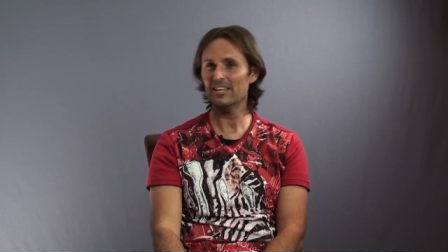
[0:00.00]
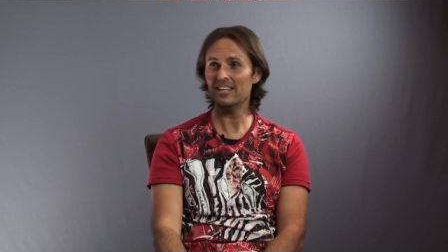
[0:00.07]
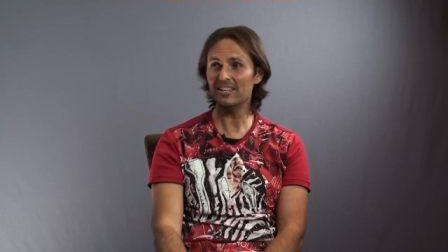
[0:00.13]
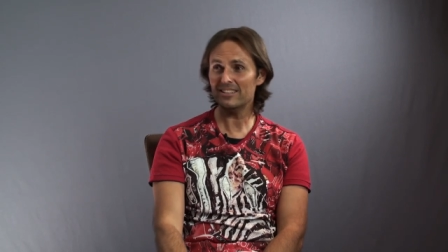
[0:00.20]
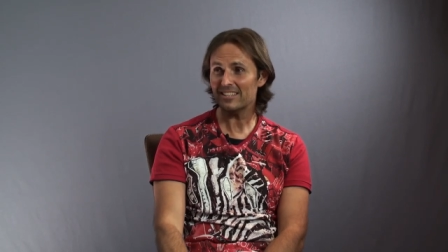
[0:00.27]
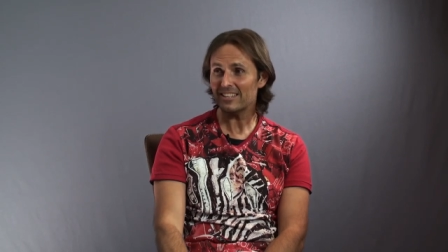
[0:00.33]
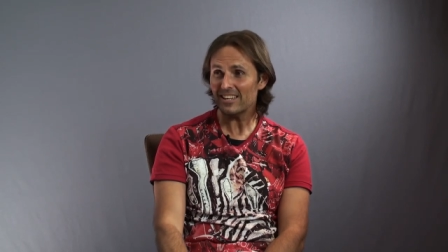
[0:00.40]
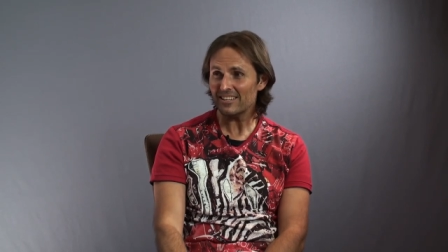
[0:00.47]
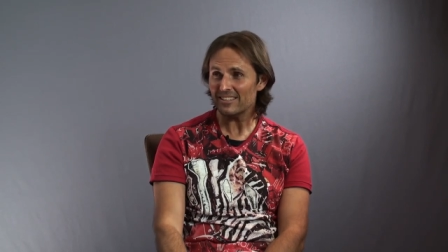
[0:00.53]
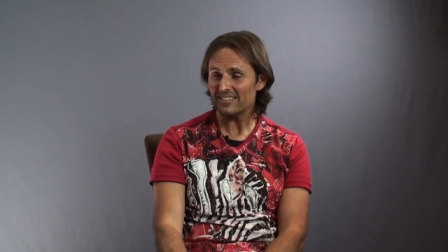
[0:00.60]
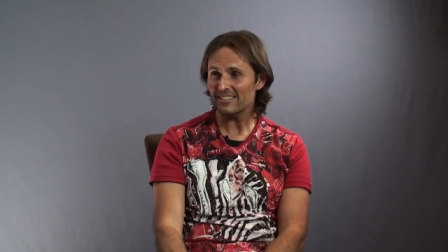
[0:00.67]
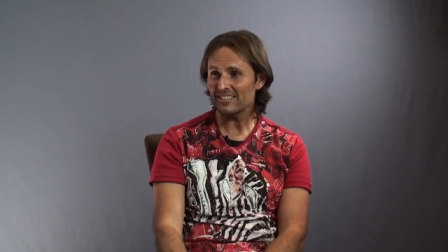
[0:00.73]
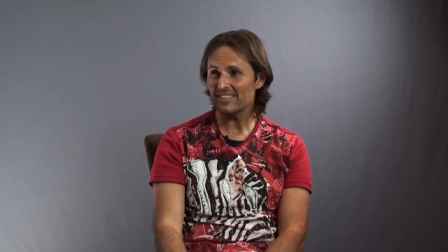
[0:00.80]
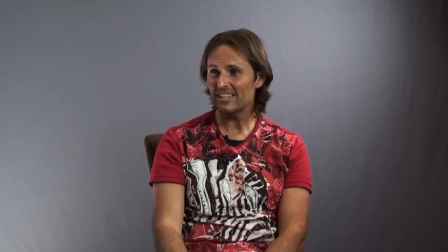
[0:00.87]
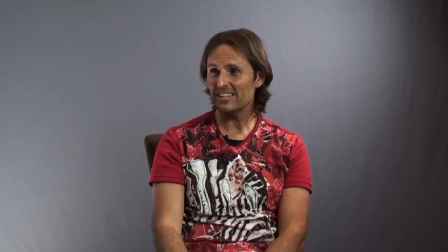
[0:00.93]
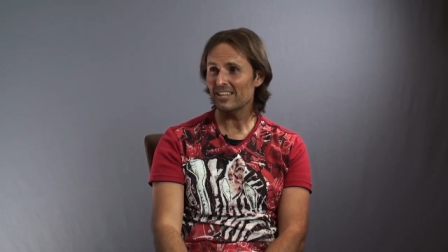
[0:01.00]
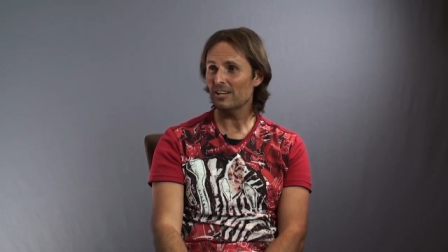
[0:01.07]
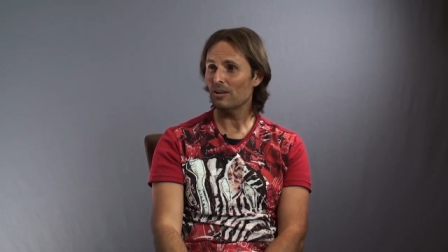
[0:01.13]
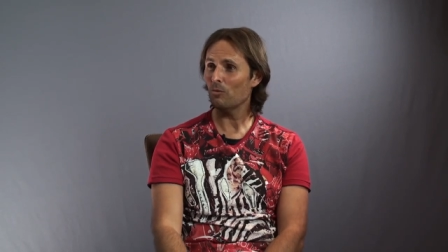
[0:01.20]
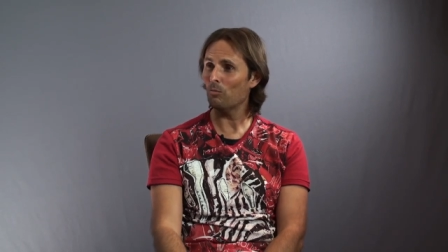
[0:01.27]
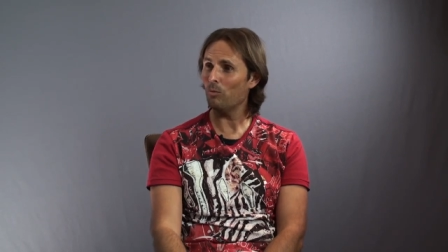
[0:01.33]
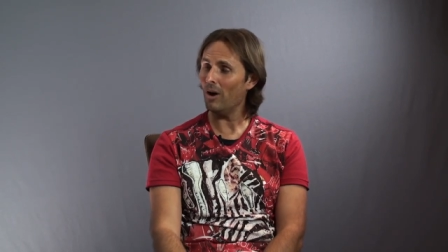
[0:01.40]
In the end,
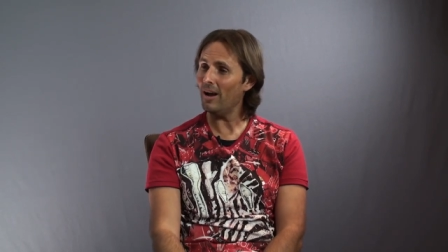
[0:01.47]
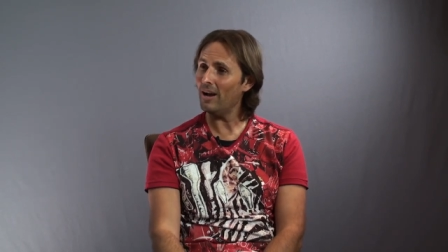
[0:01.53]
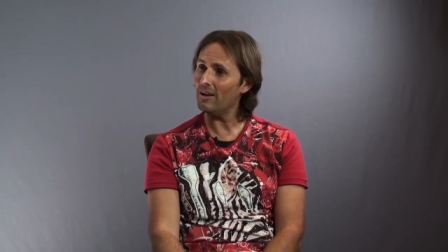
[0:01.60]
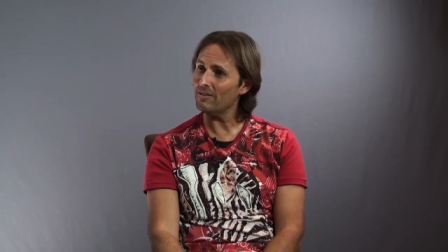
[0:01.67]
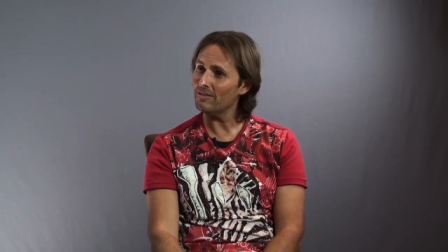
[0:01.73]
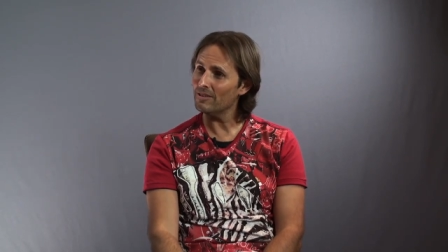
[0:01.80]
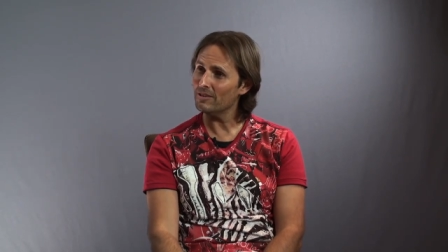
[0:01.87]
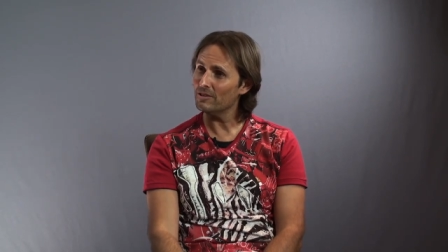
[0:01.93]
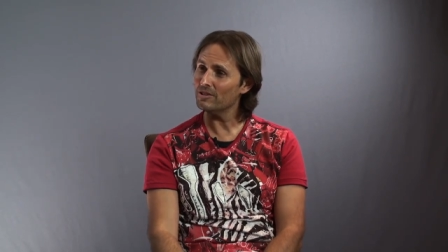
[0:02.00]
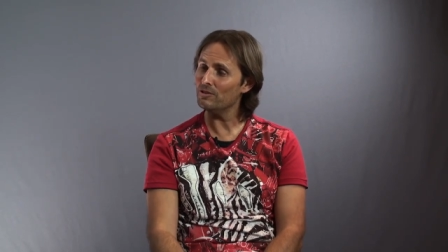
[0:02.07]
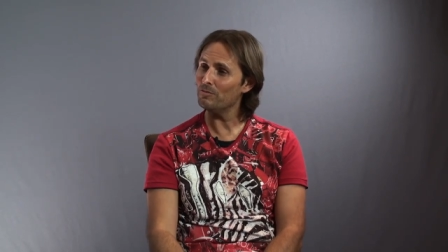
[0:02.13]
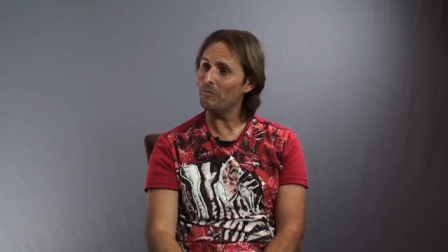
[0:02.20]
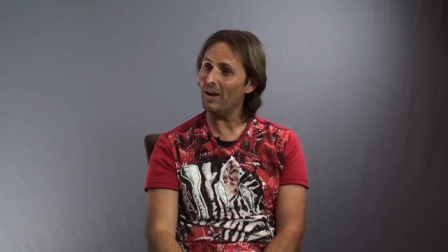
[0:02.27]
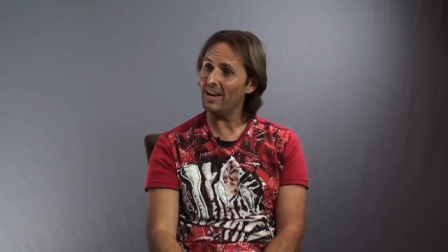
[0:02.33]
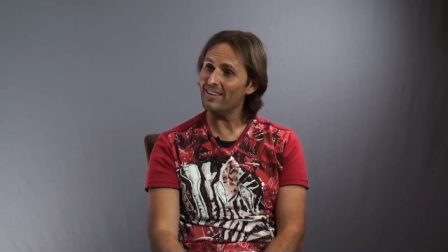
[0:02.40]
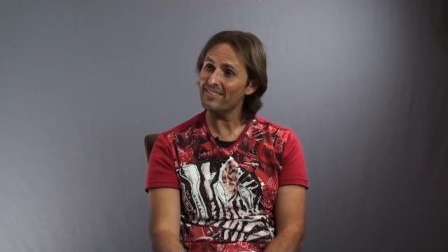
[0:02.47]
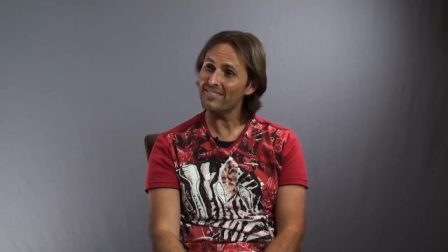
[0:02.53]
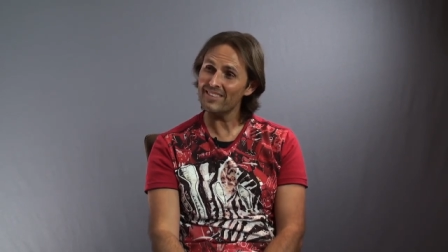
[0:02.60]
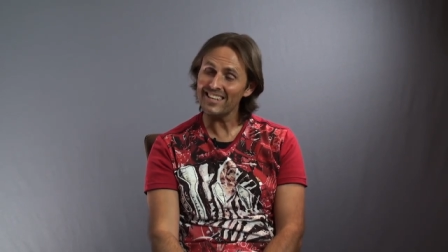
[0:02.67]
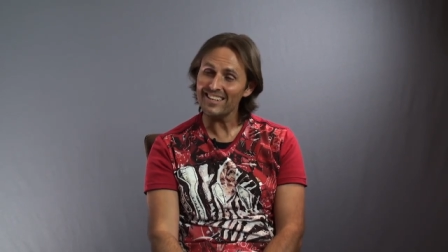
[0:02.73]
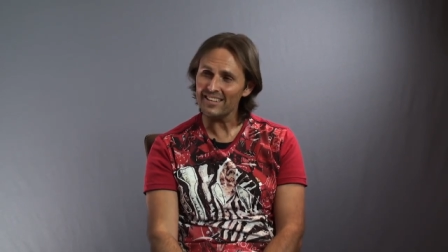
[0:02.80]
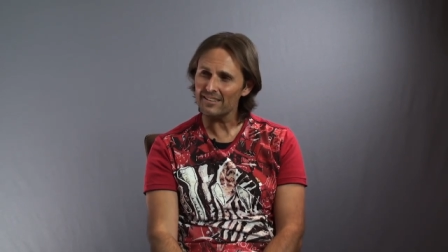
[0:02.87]
while you might
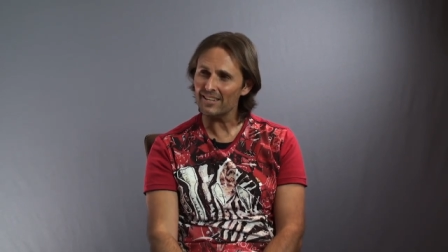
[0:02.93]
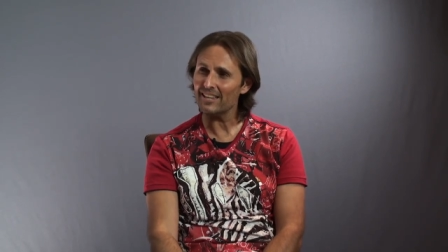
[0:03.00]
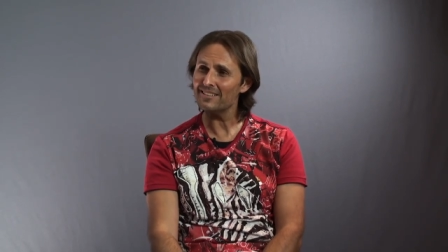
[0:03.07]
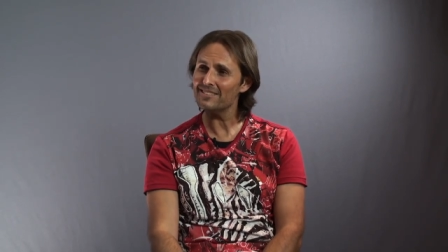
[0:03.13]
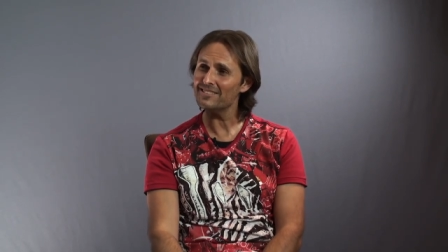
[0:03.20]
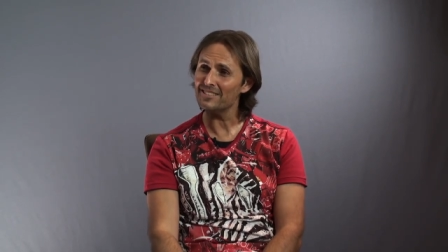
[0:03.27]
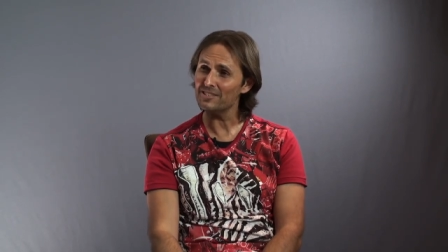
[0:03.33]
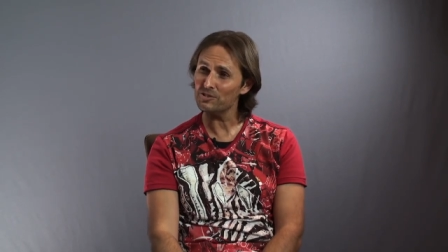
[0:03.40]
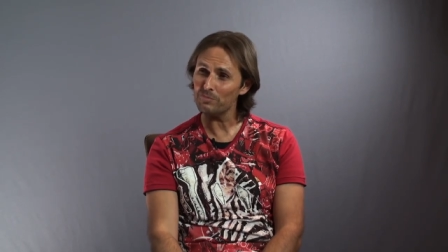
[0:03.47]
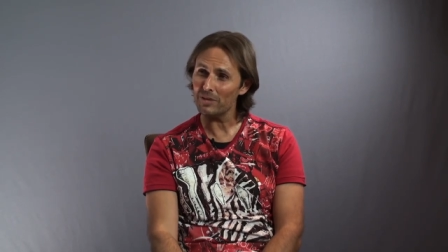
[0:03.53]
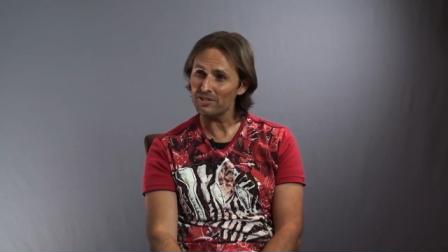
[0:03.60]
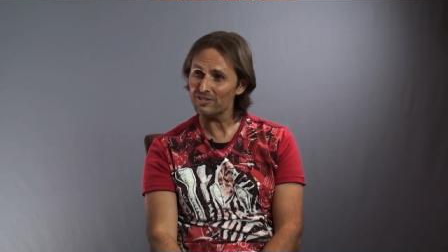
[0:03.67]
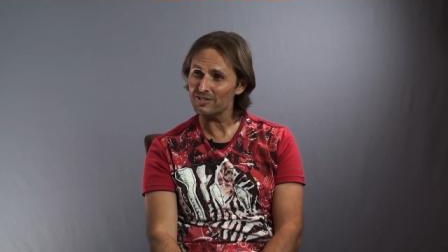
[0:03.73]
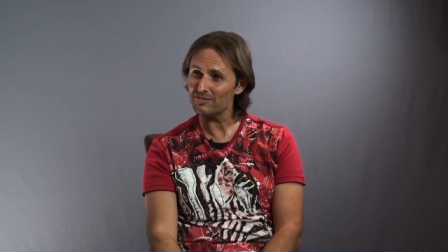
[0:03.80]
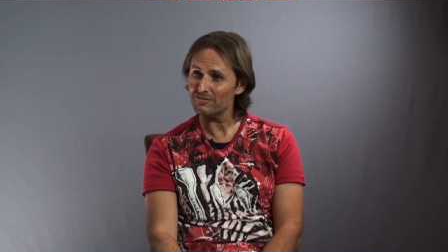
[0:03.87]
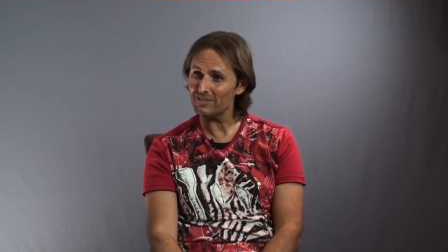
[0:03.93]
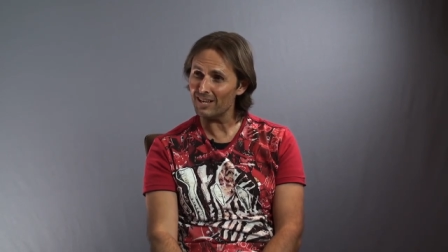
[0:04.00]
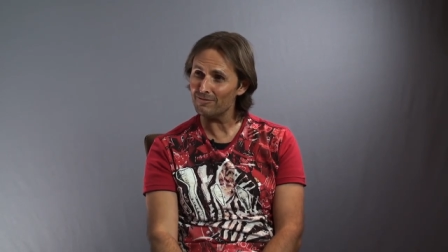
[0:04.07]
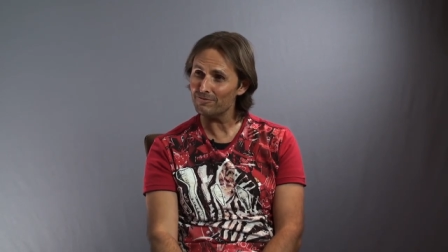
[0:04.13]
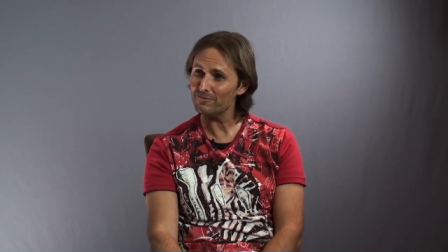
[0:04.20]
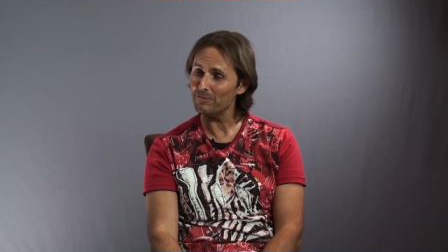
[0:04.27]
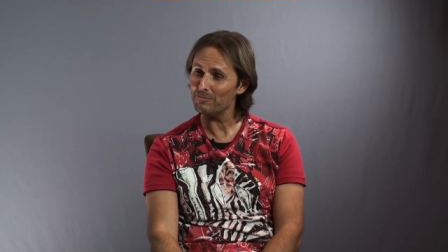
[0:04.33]
think that is an expression of
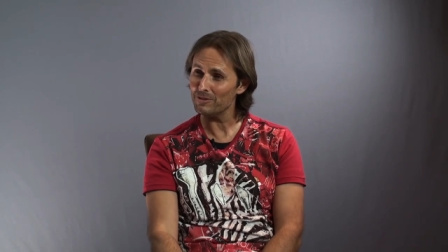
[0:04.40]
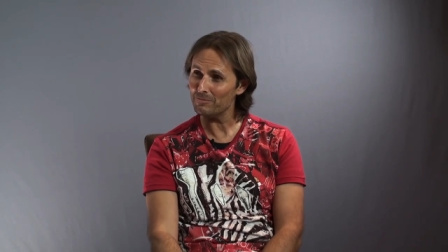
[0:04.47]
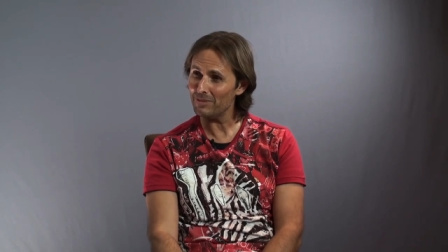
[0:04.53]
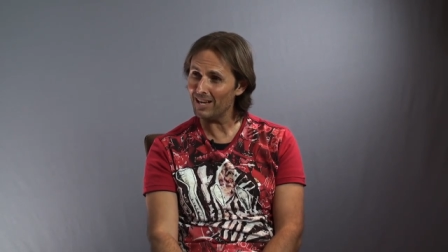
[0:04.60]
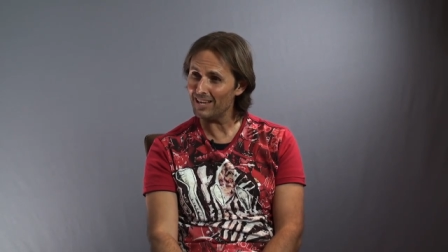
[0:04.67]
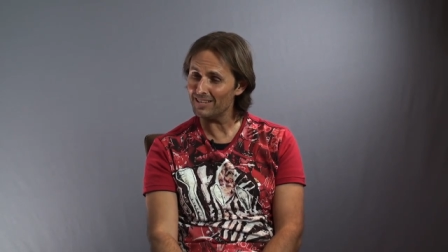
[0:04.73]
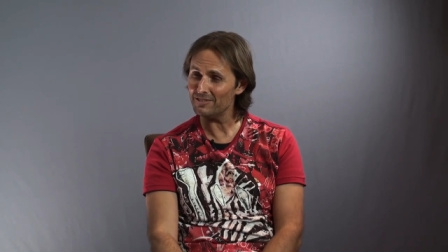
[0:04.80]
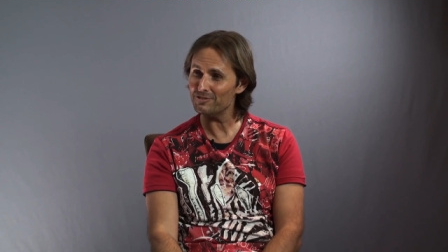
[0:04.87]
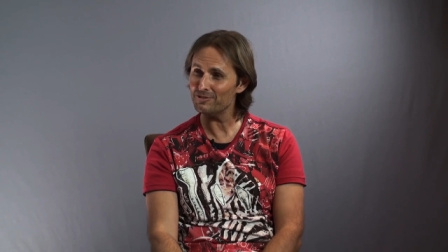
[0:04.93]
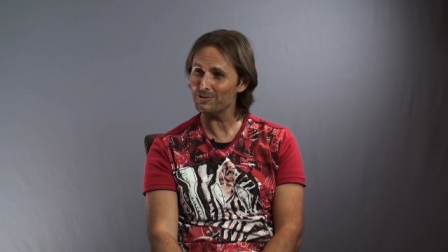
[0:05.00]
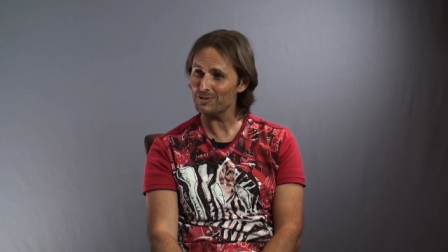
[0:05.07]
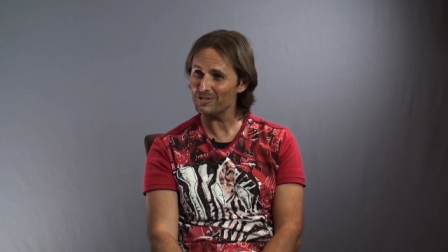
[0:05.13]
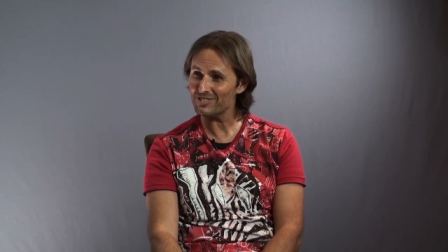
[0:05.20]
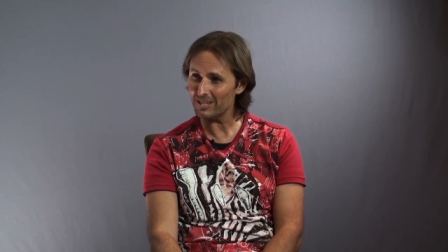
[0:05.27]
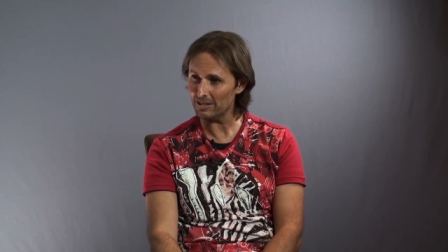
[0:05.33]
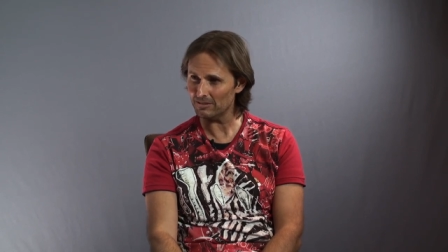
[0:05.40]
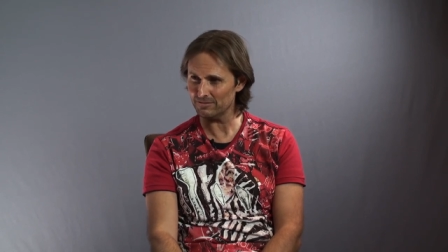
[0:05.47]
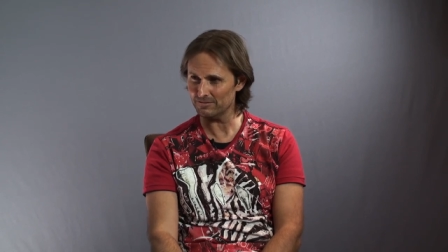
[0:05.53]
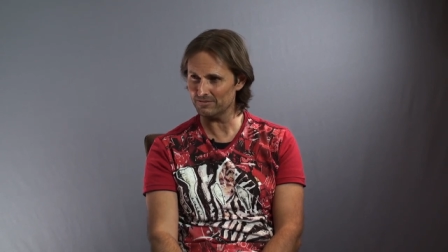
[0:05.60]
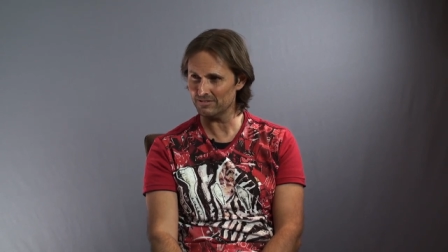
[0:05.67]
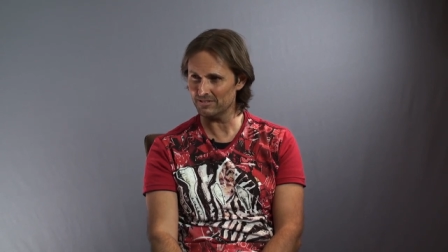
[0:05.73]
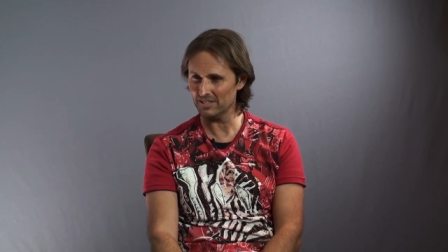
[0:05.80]
love from your partner to
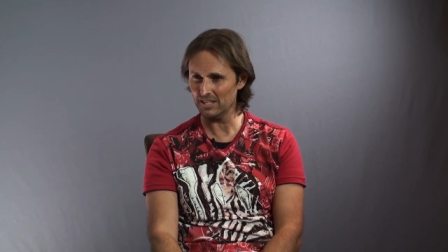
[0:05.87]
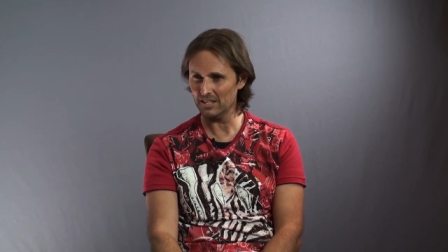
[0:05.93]
yourself,